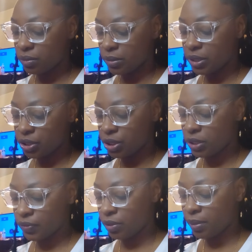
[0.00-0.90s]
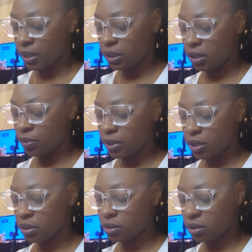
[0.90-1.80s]
Messages for my
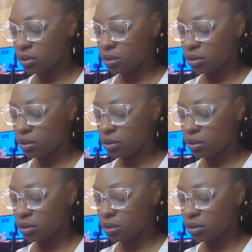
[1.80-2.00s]
Libras.